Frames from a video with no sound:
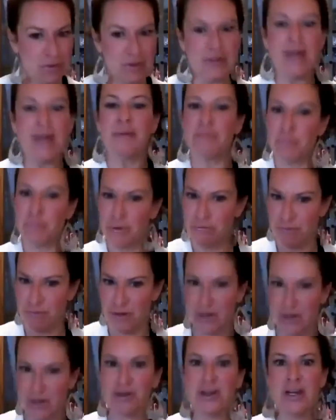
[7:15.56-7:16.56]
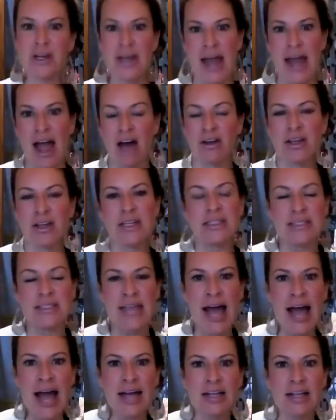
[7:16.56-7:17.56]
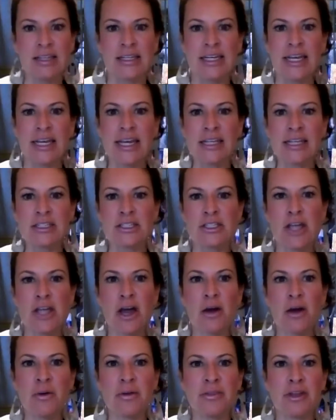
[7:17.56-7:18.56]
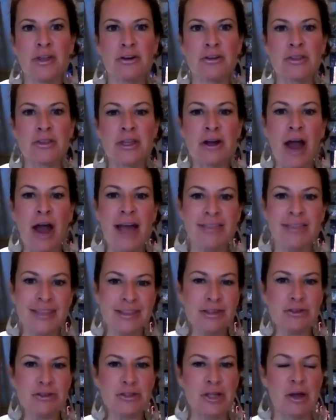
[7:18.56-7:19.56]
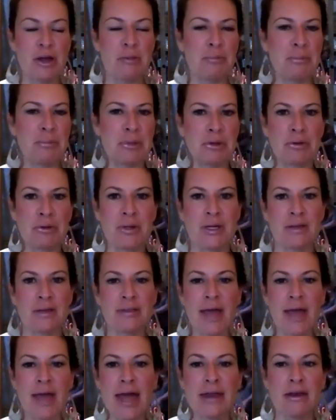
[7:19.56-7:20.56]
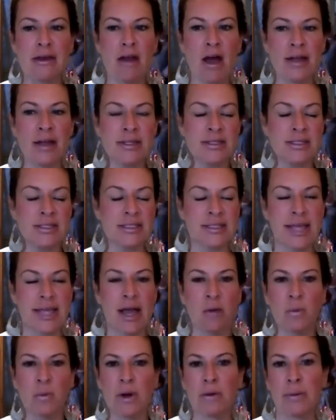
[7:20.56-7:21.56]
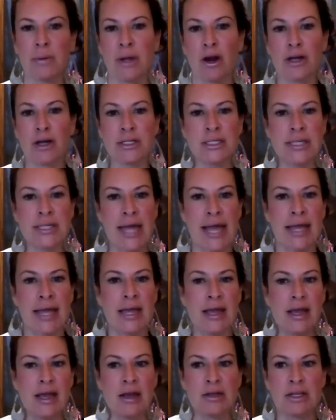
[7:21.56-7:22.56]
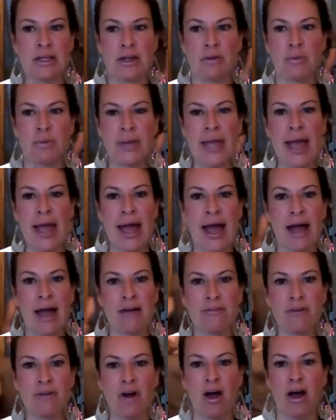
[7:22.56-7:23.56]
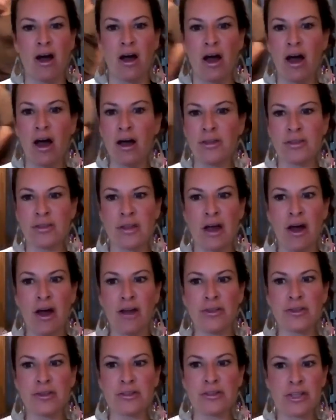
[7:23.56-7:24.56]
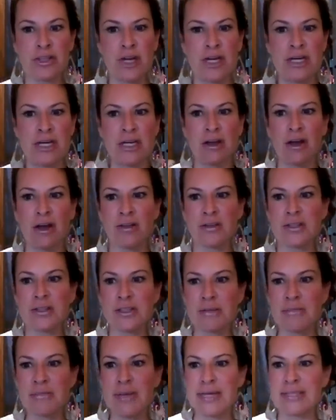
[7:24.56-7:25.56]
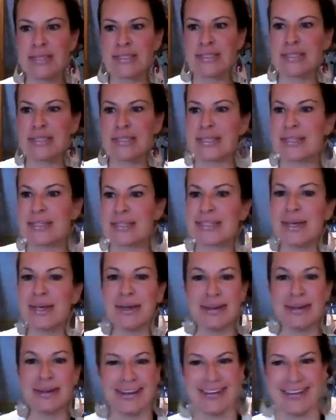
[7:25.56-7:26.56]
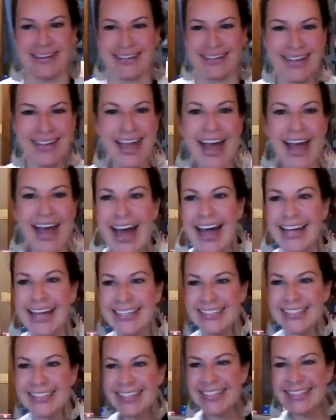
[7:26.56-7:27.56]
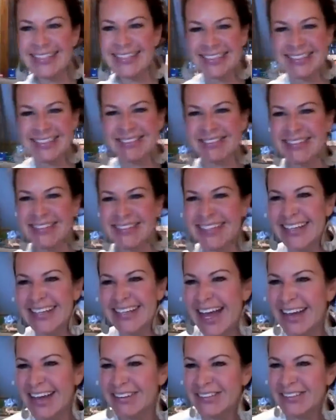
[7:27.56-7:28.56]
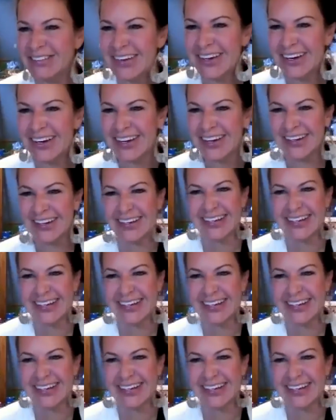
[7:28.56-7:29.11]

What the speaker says: Yep, we figured it out. Exactly. And so I think there's a beauty in that, and not to discount where we are today. We have all this training, all this amazingness. I told you, real life, y'all.